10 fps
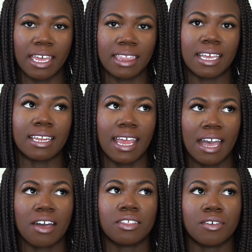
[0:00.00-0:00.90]
and then
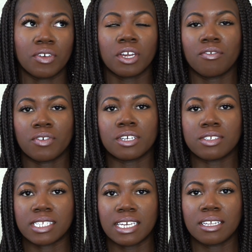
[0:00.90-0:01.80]
now the very
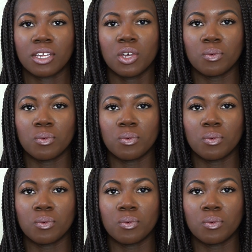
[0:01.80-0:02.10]
first scene